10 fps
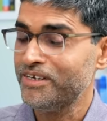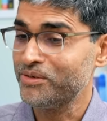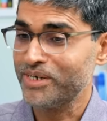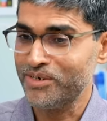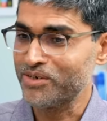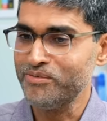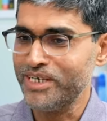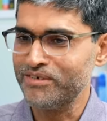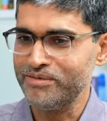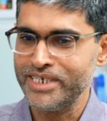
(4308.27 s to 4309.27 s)
you can talk to
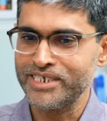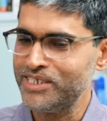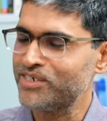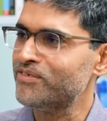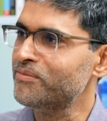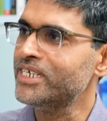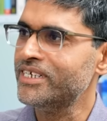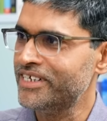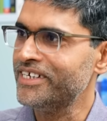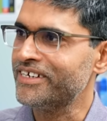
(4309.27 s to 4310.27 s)
many of them. They're sick of me
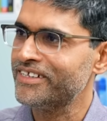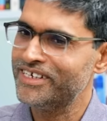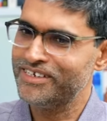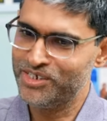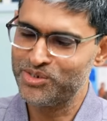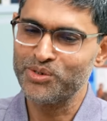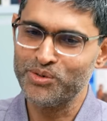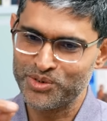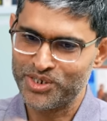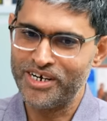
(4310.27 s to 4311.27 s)
hearing that they should
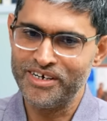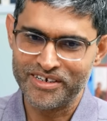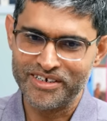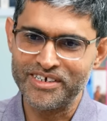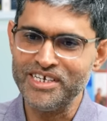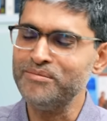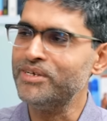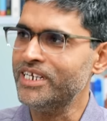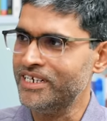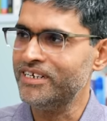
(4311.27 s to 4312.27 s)
go start a team
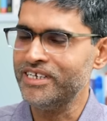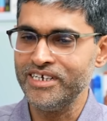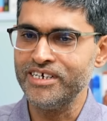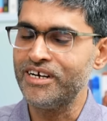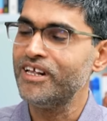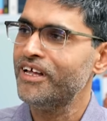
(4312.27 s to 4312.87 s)
in India